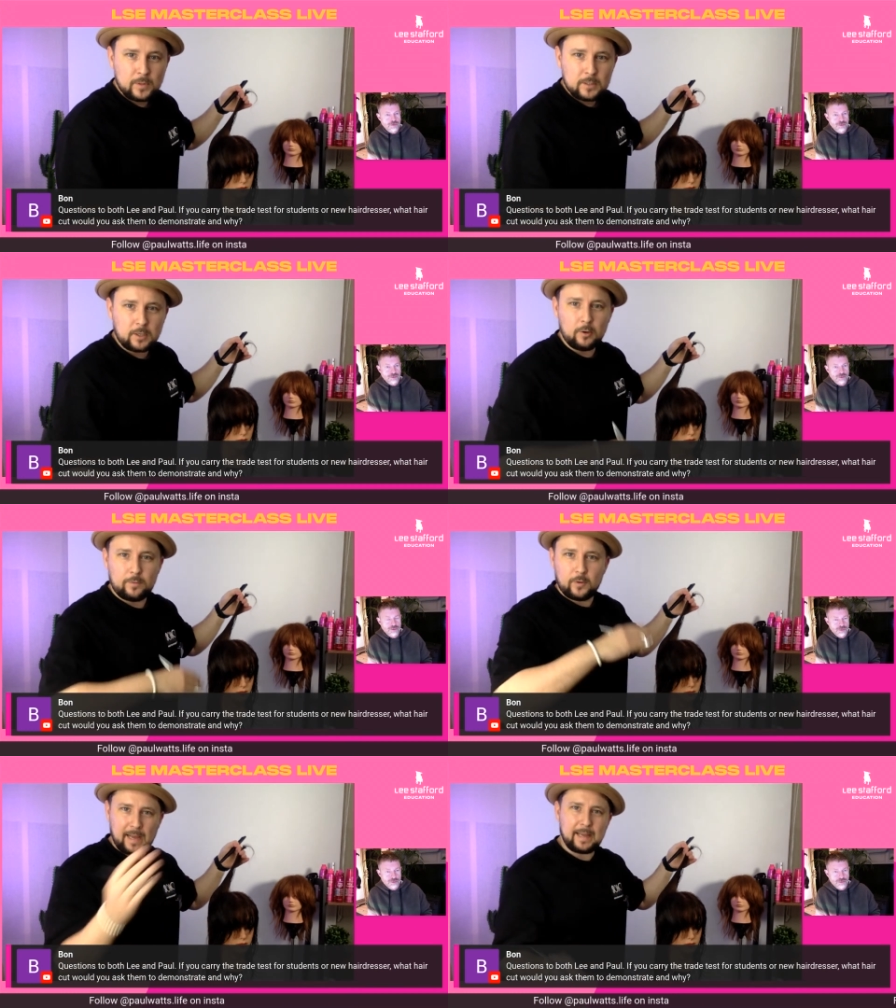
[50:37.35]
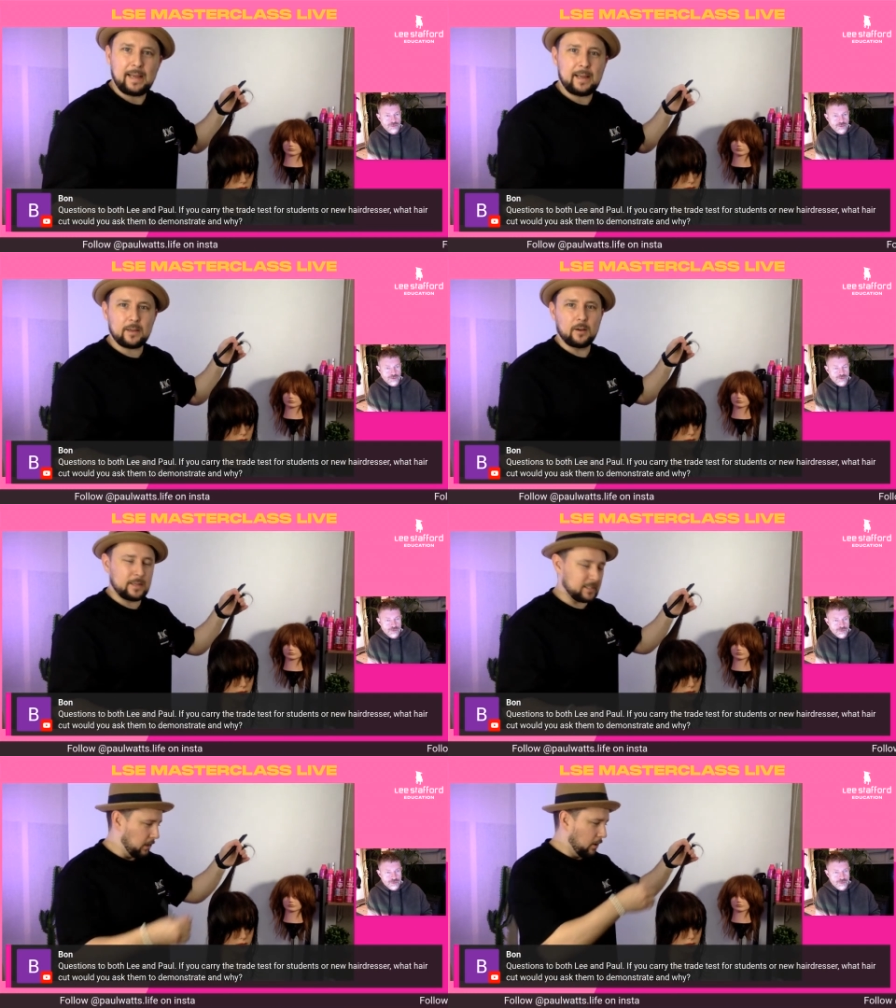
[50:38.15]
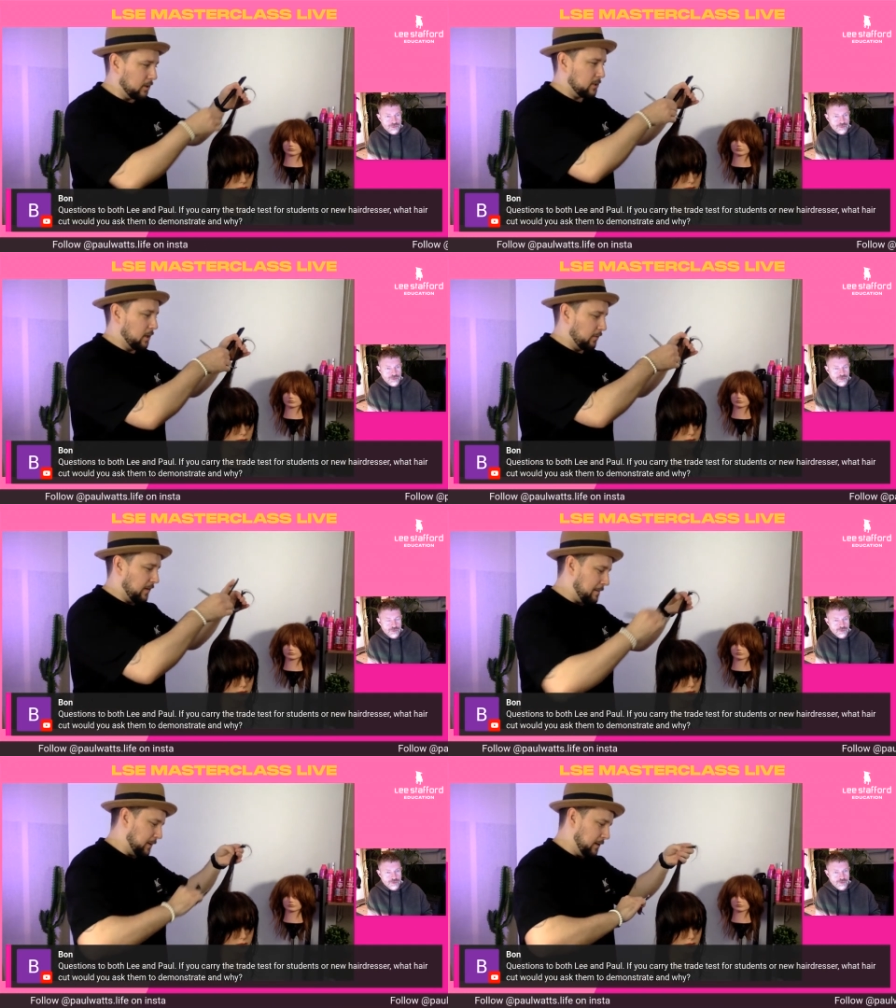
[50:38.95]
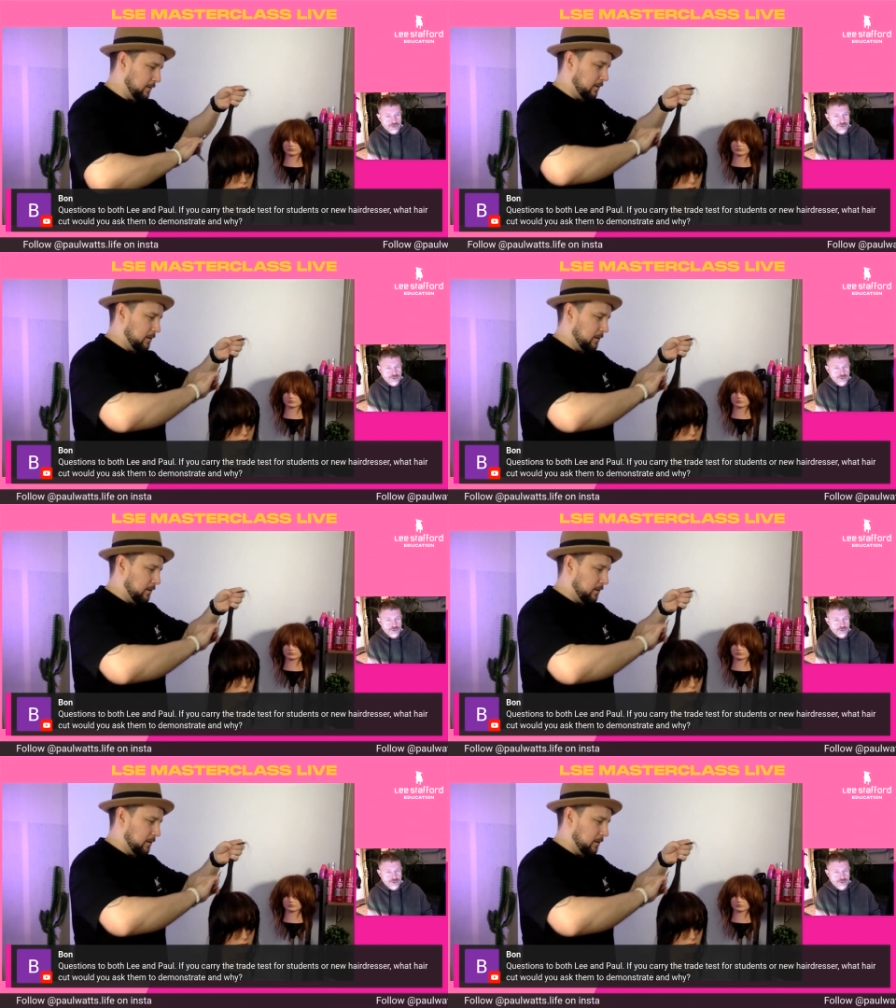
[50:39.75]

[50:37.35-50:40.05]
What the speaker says: So for that haircut, there's a lot of stuff happening.